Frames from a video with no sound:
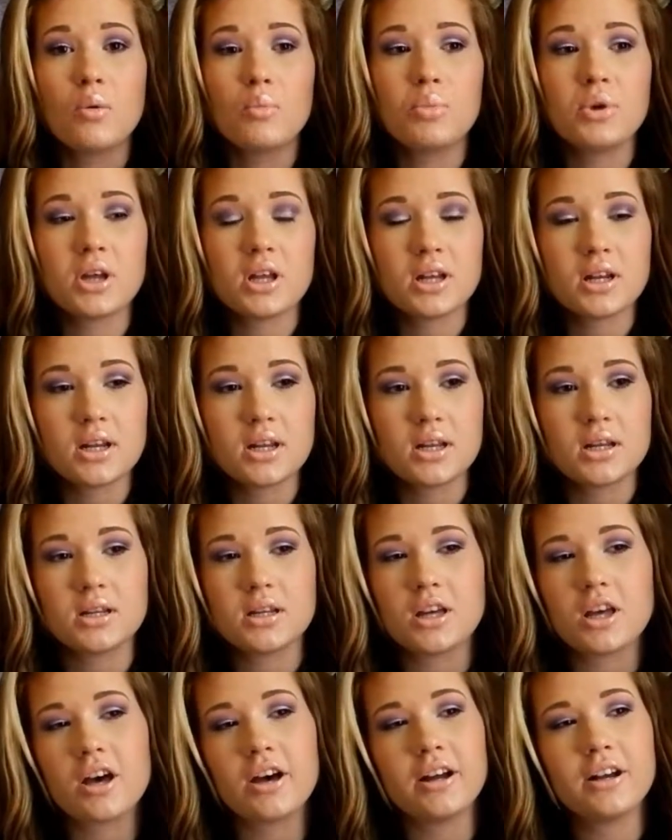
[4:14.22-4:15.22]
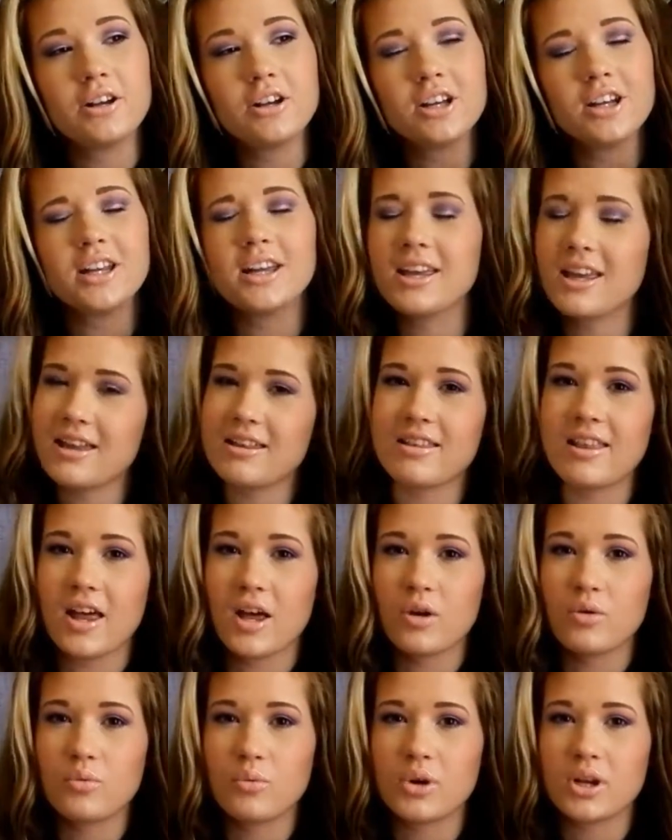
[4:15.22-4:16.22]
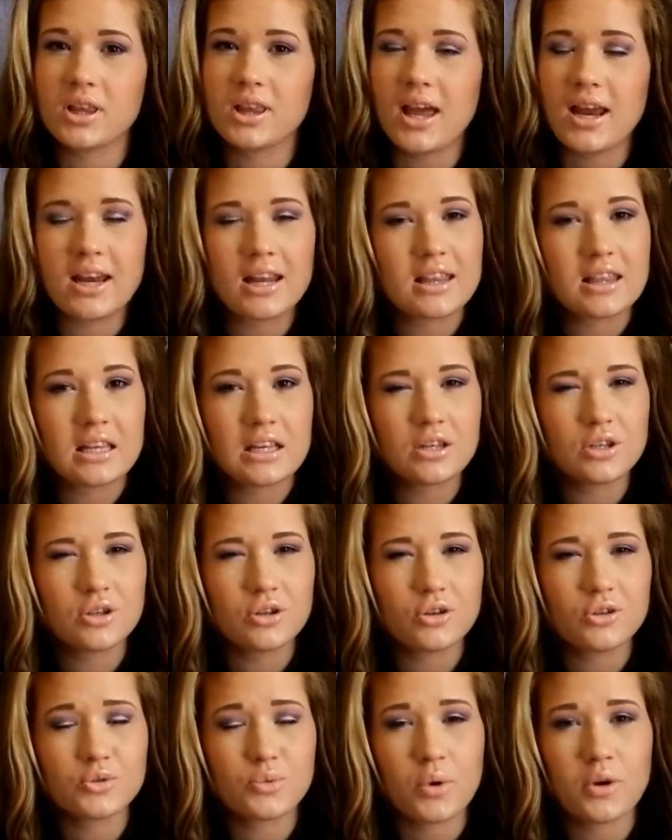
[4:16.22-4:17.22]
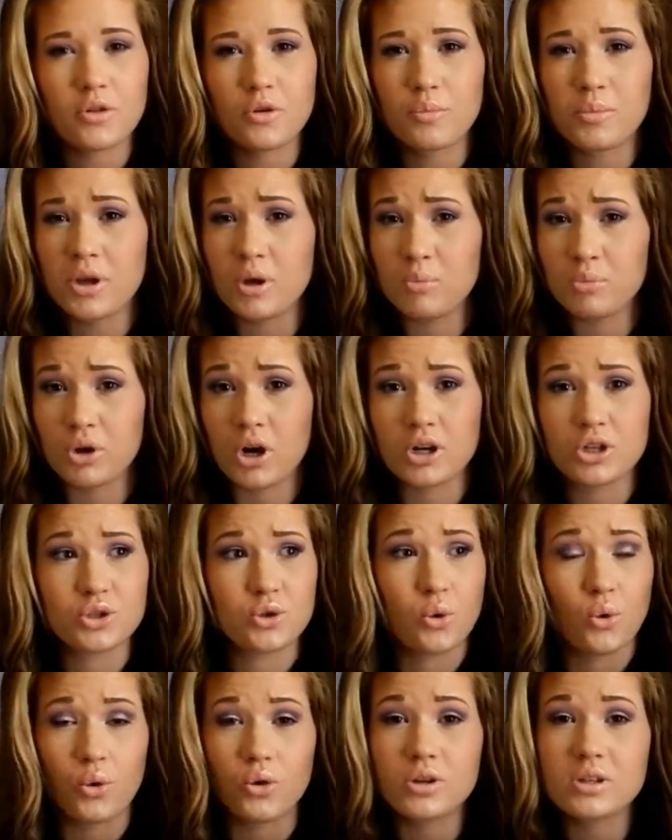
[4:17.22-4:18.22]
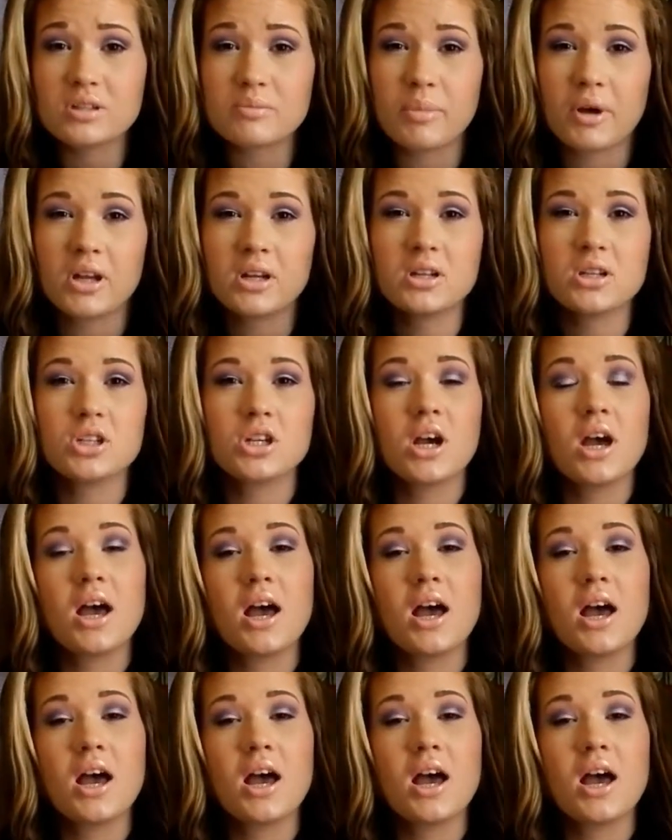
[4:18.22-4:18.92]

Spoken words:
but you're kind of going to get that with anything you use, whether it be a brush or a sponge.